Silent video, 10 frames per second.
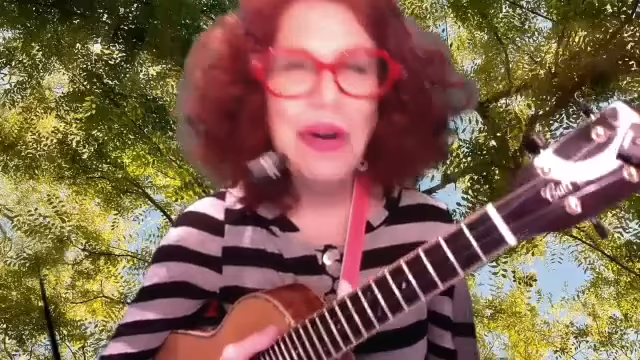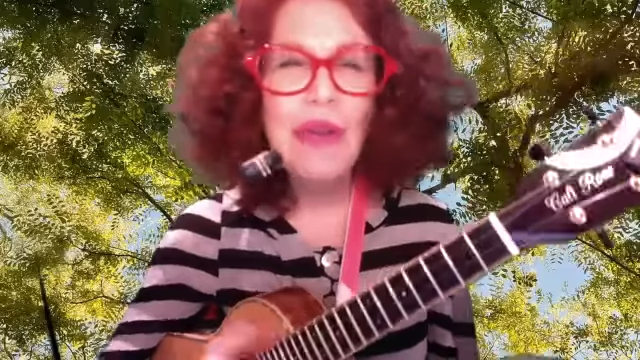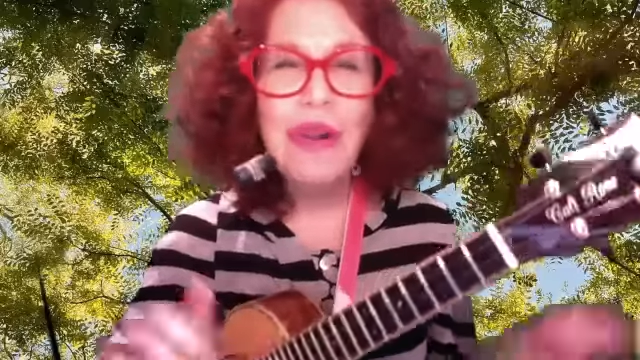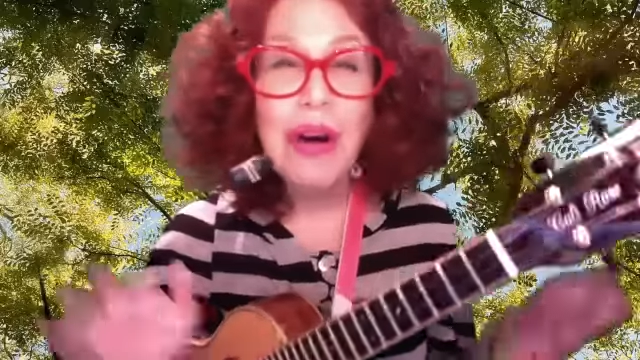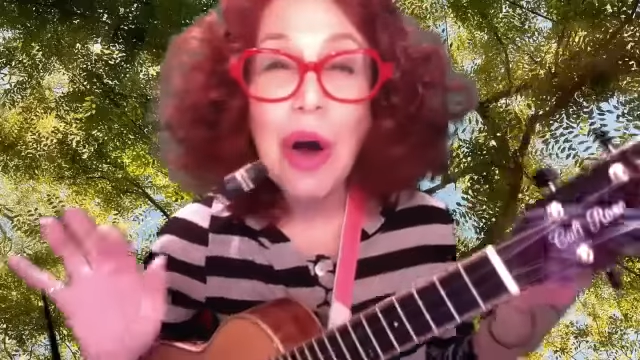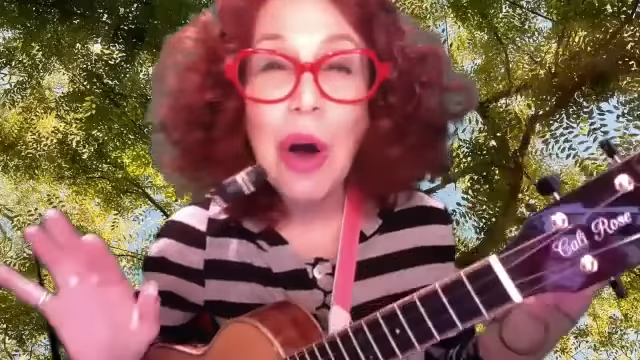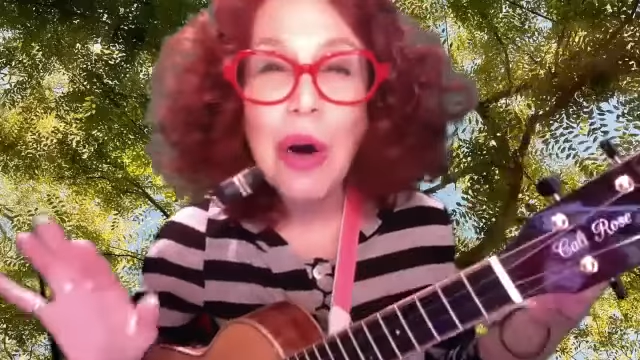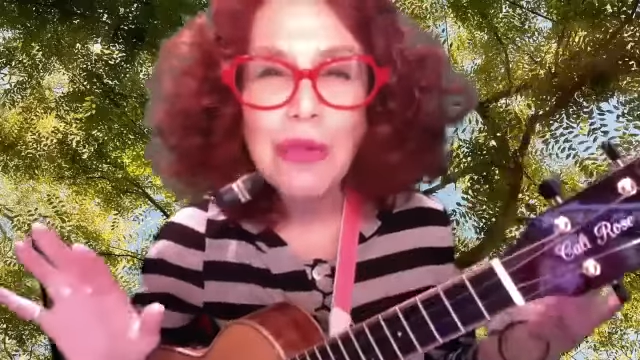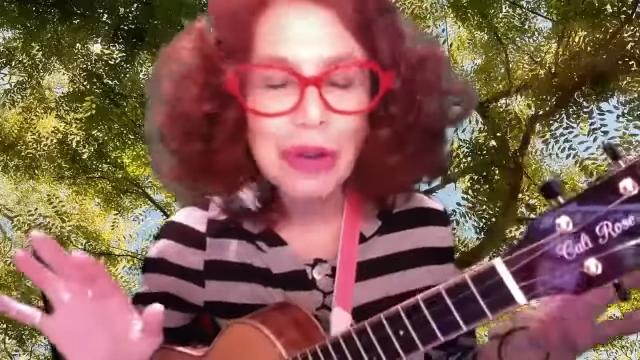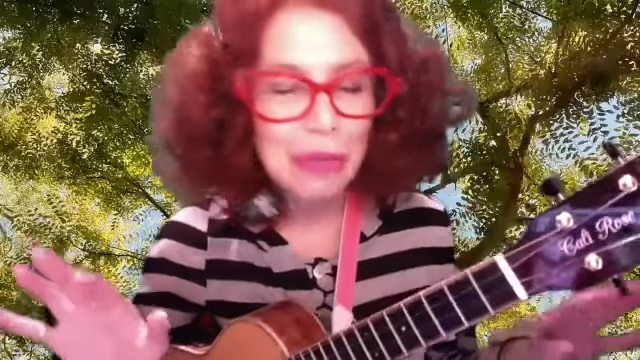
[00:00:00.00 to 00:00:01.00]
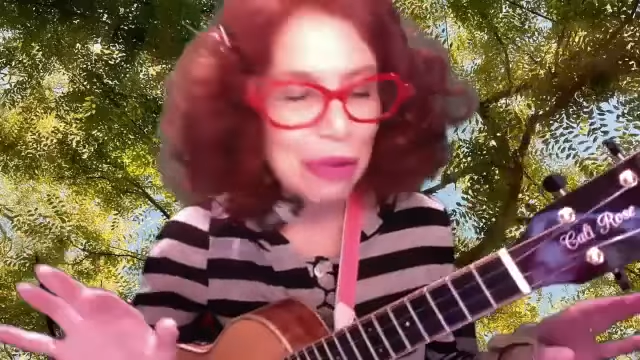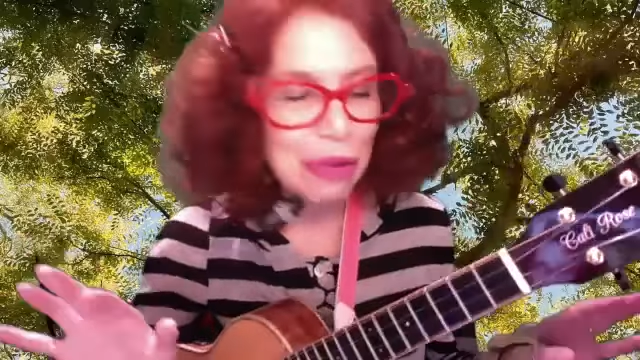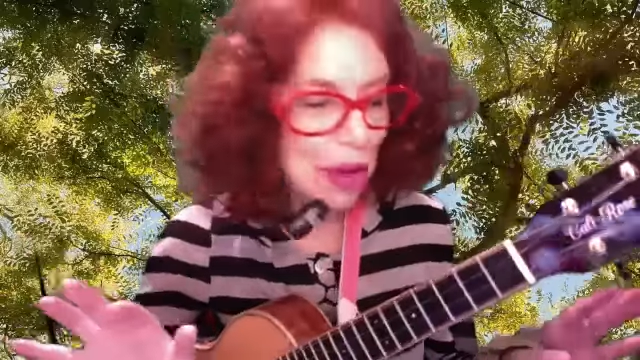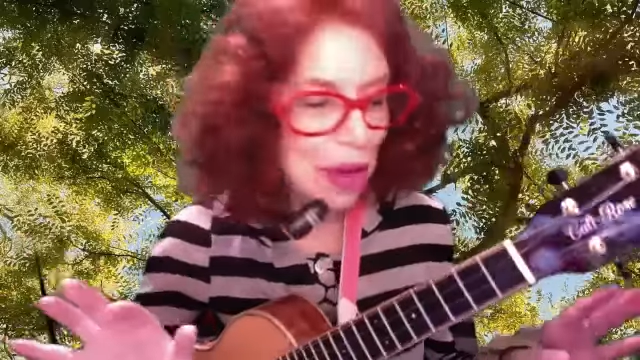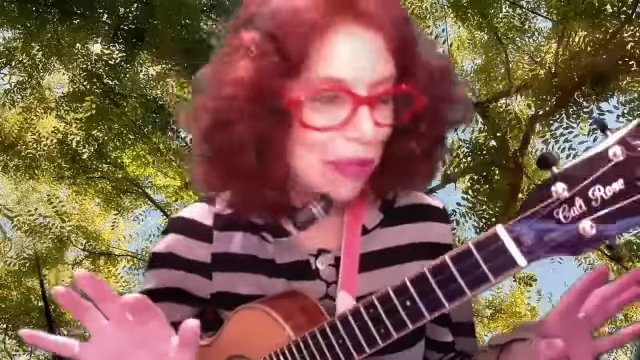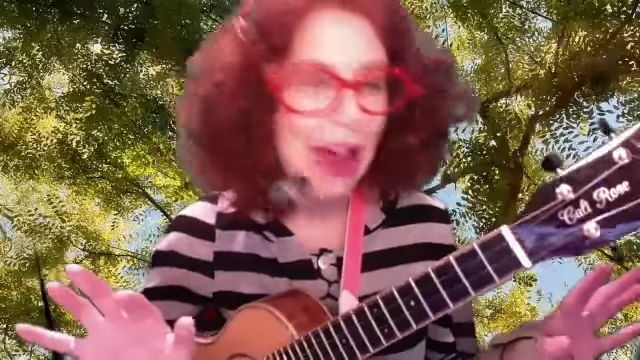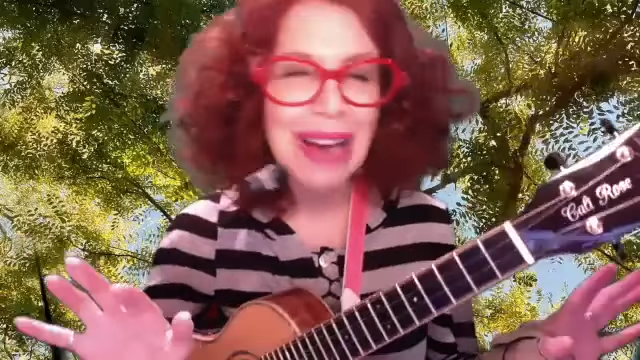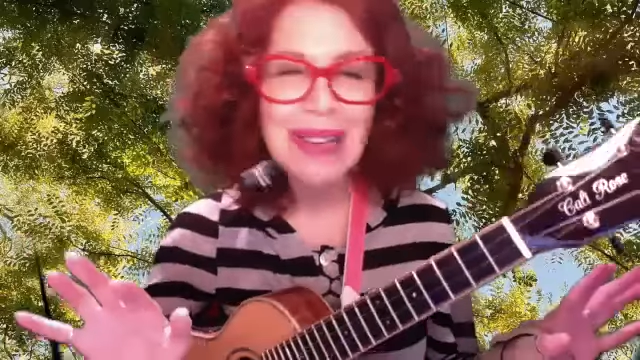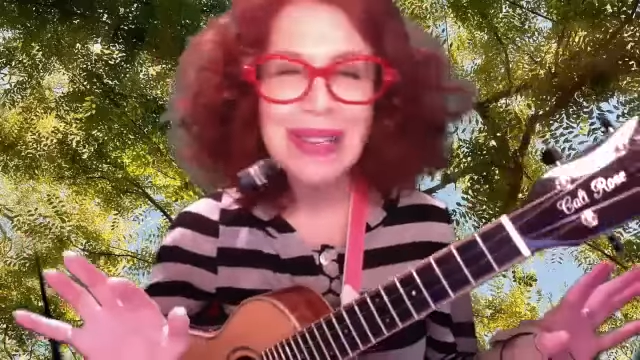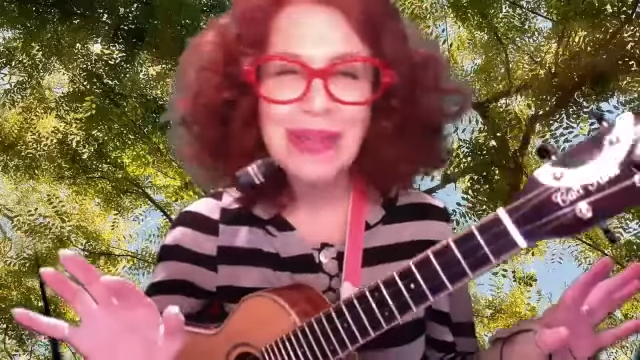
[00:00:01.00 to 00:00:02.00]
for our homework
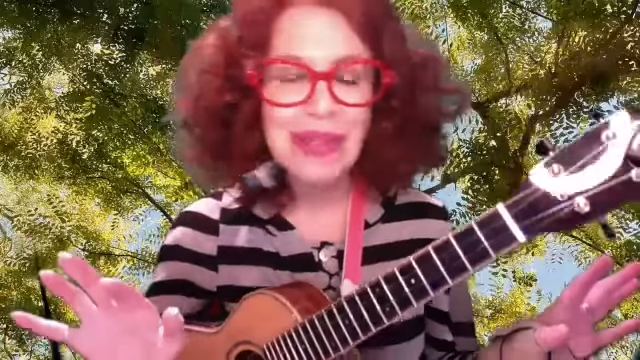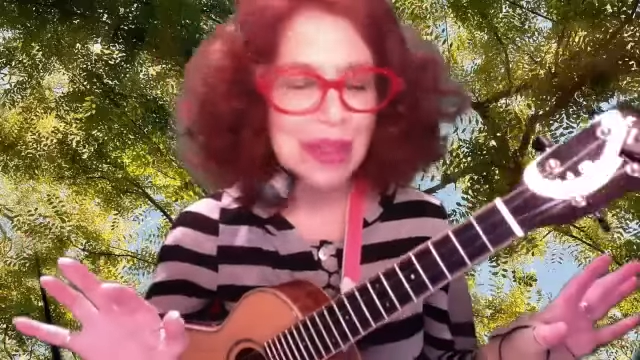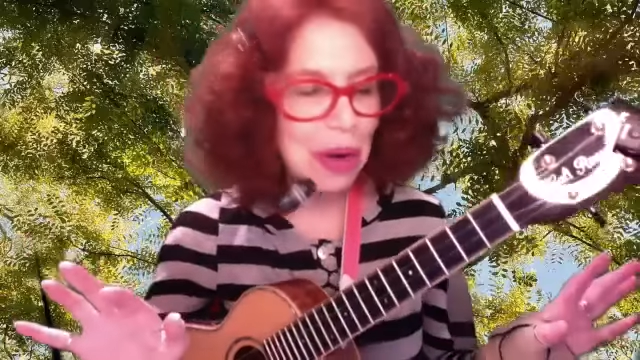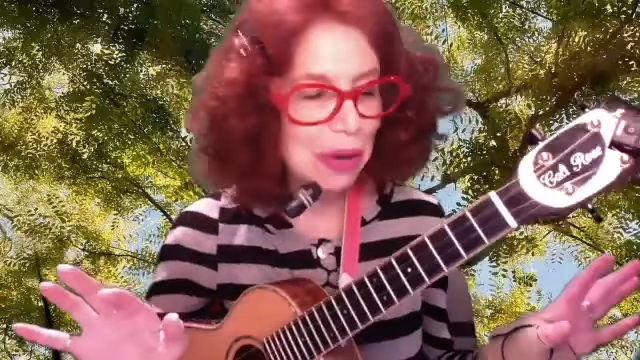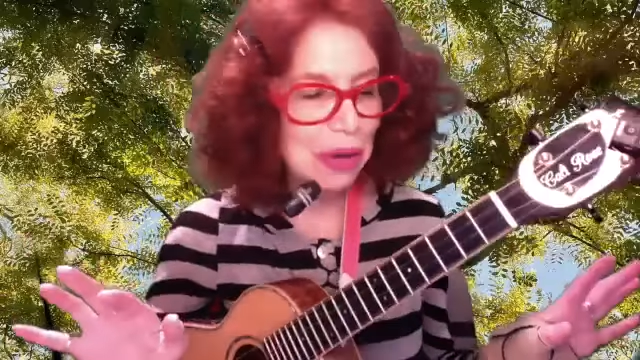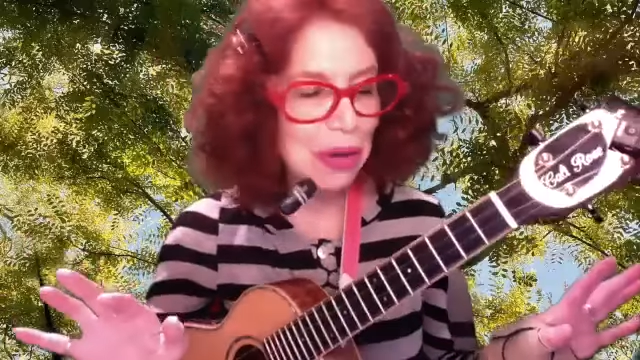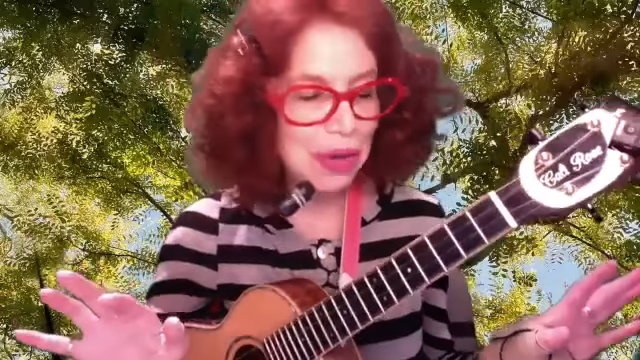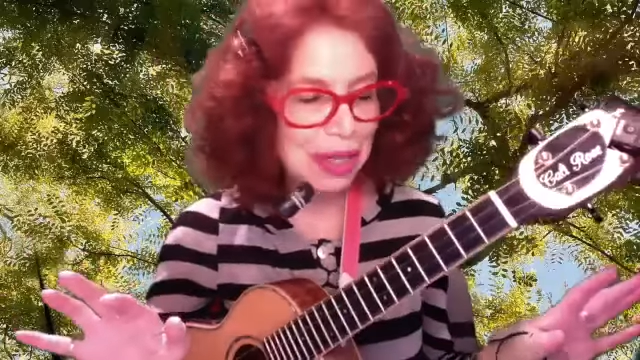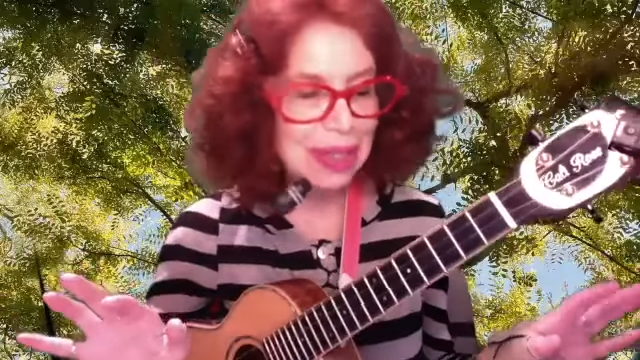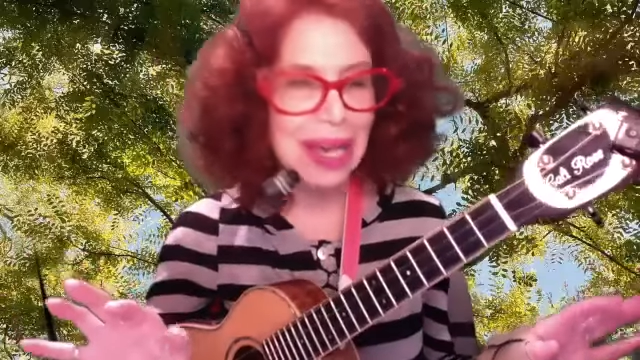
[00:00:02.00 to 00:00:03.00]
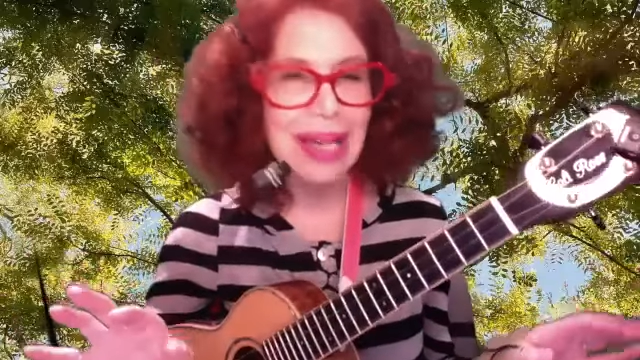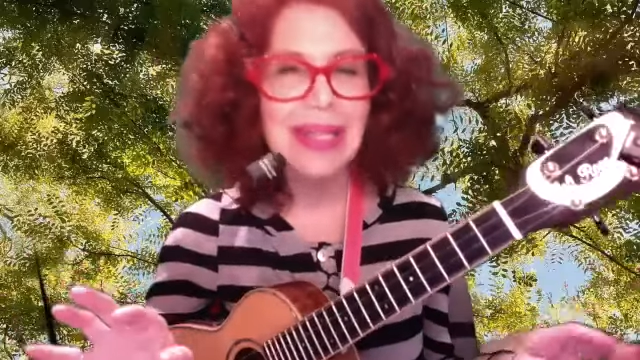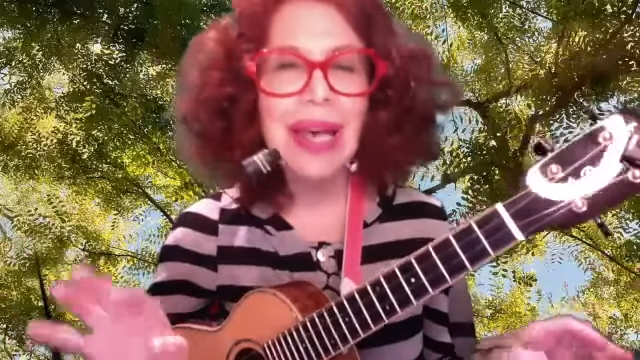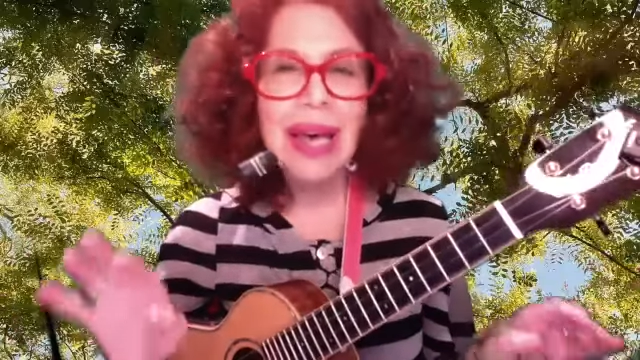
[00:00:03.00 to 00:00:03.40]
practice with the ongoing class,